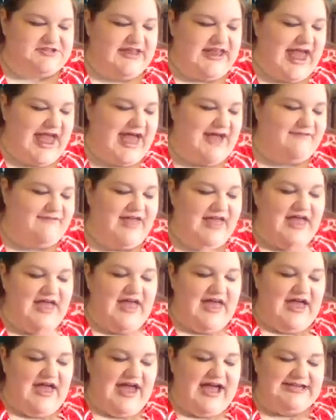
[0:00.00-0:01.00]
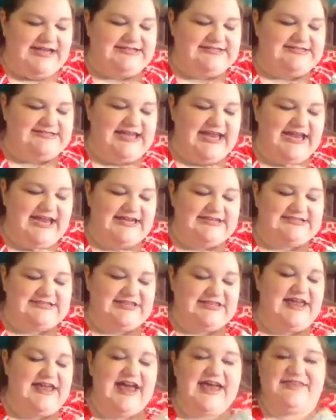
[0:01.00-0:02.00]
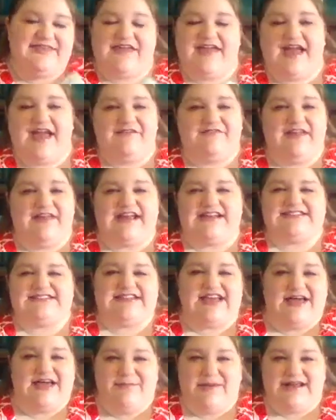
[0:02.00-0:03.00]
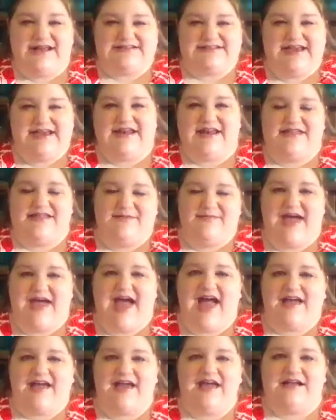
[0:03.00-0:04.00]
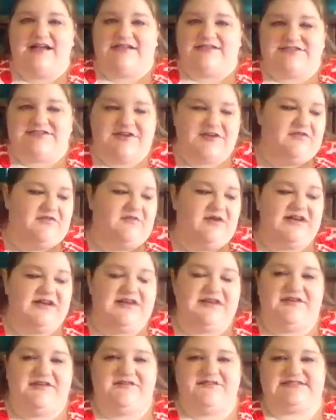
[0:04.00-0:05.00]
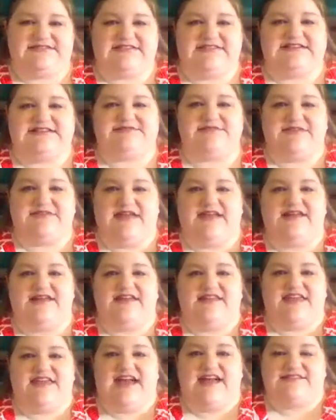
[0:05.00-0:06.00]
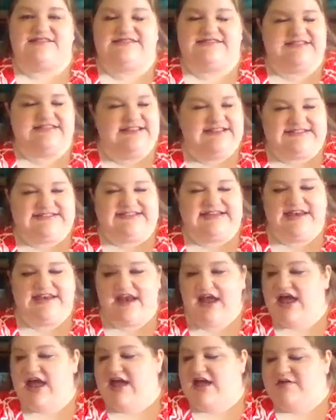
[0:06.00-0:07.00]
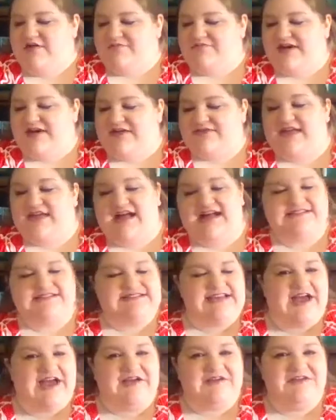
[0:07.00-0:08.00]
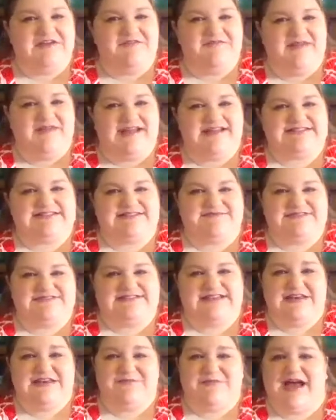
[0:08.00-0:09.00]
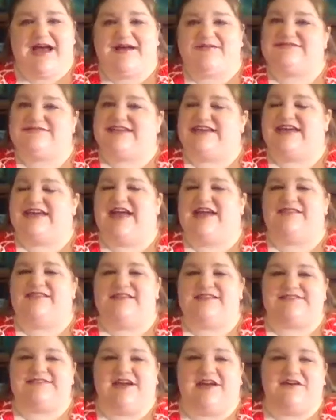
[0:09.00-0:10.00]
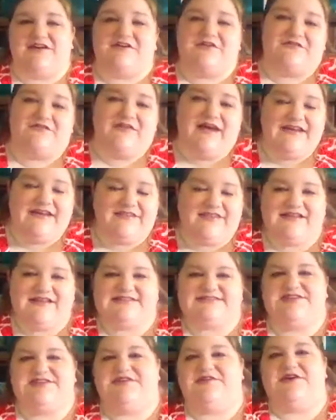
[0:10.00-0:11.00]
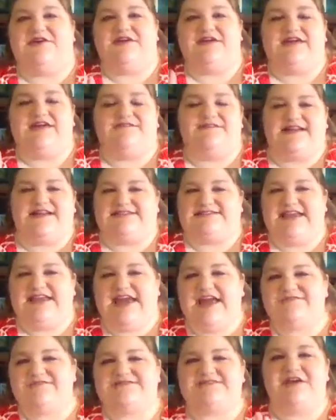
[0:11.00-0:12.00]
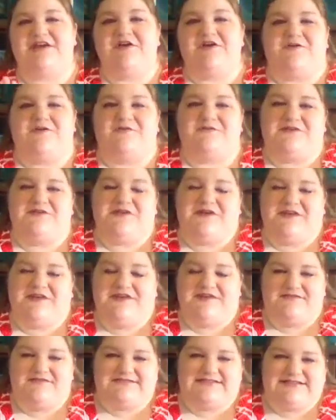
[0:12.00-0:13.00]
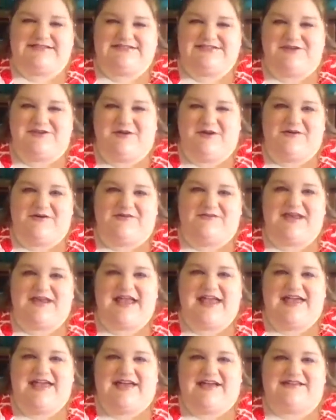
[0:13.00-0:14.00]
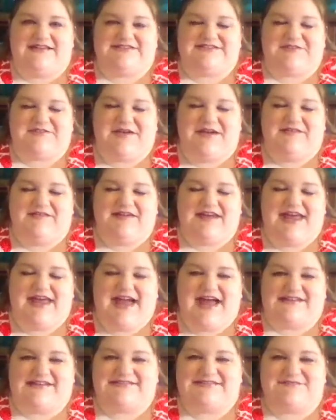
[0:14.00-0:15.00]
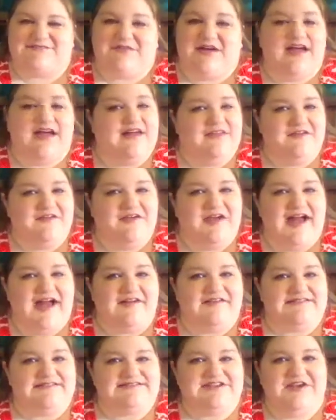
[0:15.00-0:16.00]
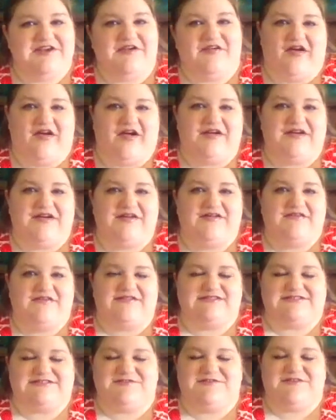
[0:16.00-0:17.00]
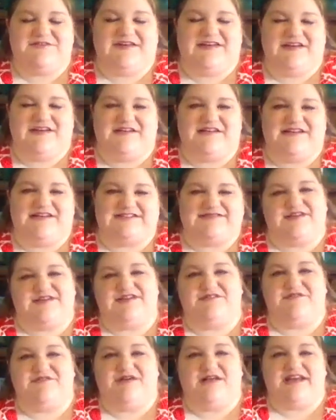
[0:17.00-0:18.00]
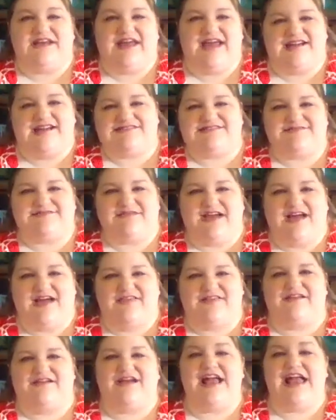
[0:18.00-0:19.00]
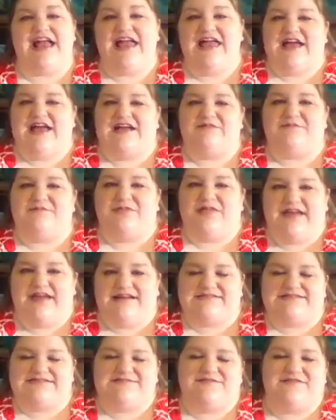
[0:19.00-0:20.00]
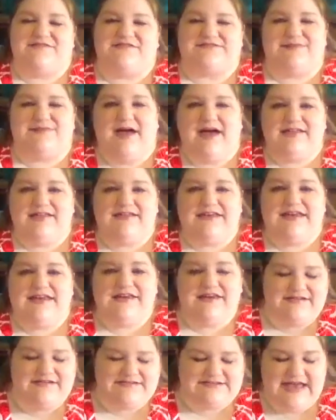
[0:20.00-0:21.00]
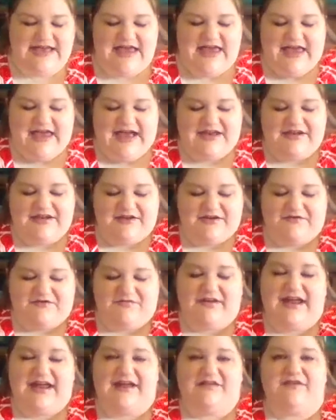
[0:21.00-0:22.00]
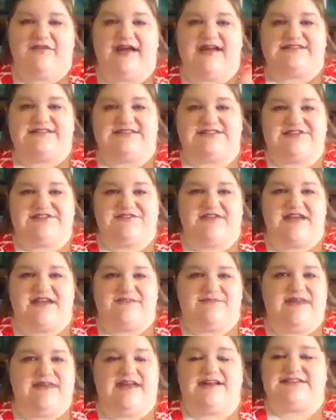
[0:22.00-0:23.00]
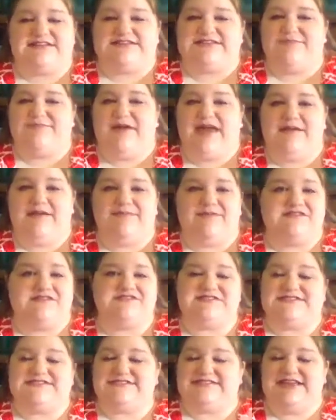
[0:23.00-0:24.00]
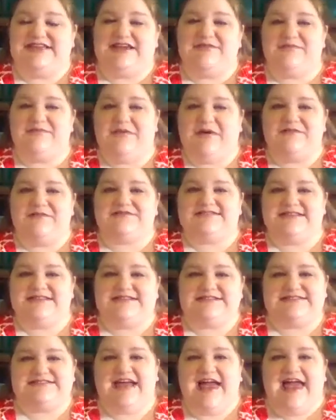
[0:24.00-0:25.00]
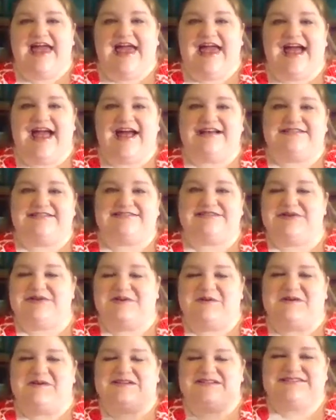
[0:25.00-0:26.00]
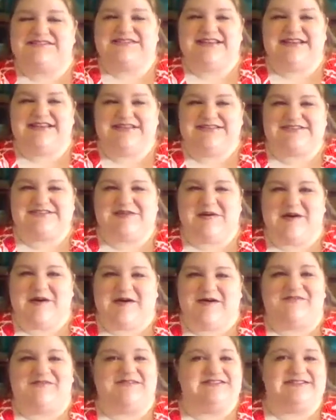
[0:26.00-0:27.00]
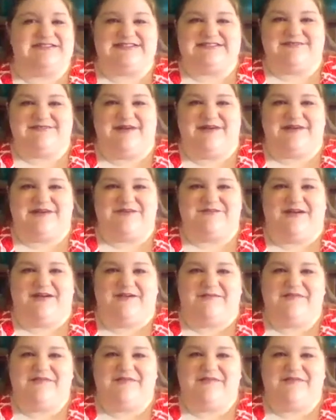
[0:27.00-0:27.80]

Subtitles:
have a date that they have like a sell-by date on the back, so you'll want to use these within that season. But that's how you make some seed bombs. Again, these are great things that you could give as gifts or you could use as your own. And it's a great way to add some color out into your garden or different areas where you want to add some color and plants for those pollinators. And a great way to do it because the paper just decomposes as your seeds grow, which is wonderful.